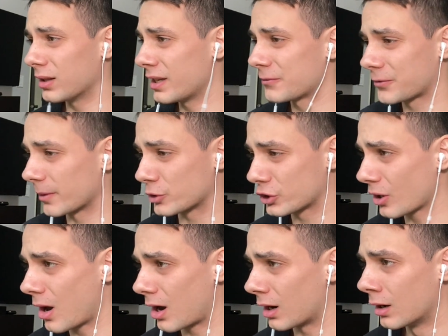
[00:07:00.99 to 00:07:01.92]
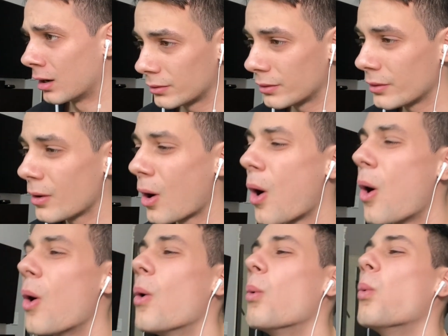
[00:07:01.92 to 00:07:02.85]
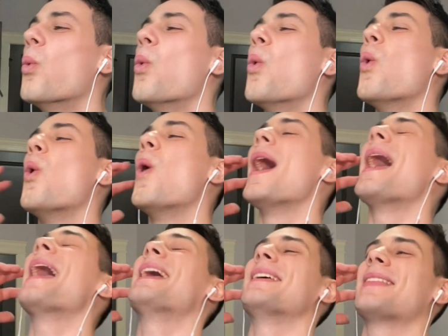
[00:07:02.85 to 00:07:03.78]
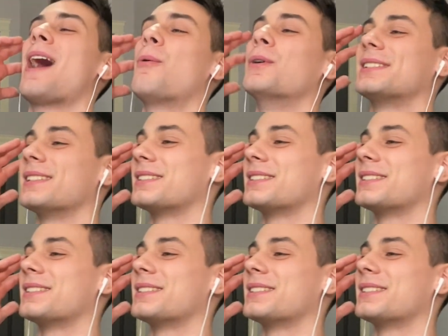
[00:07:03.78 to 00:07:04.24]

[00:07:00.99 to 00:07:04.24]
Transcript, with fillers: in from Shaw. No way! That was a